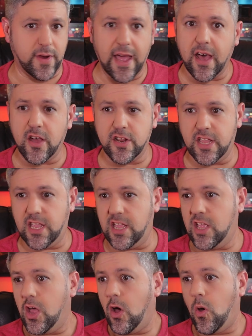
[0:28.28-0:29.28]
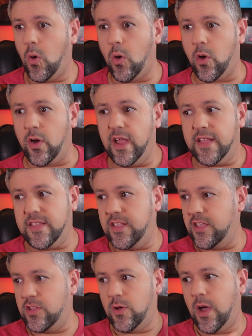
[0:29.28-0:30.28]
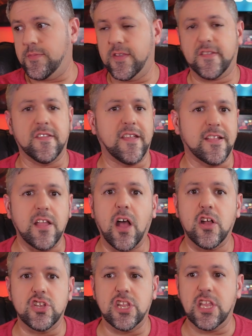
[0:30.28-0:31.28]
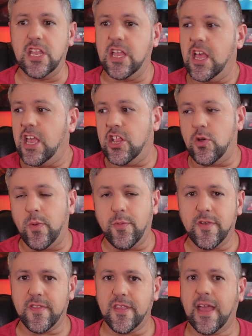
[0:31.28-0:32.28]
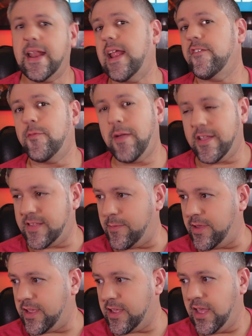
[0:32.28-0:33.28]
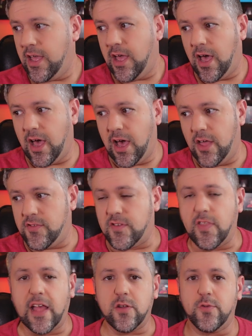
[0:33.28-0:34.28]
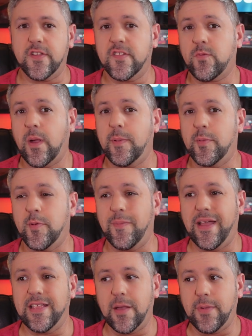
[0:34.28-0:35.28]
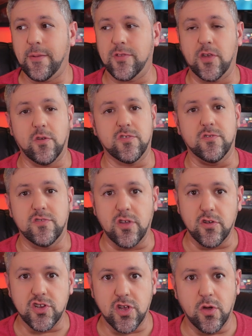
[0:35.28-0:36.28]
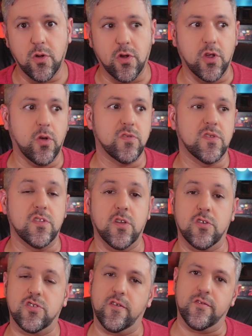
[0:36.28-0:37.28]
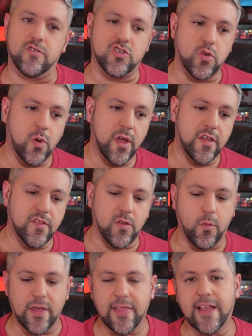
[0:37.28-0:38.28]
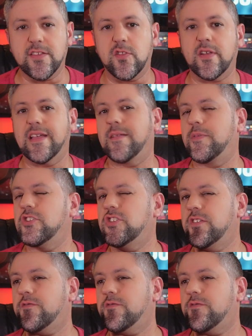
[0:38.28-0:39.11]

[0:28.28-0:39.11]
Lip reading: reality or, you know, upticks in technology. You know, we recently got out of a pandemic. There's a lot of reasons why people might not be able to go to a dojo or go to a dojo of their choice. So we like to look at a bunch of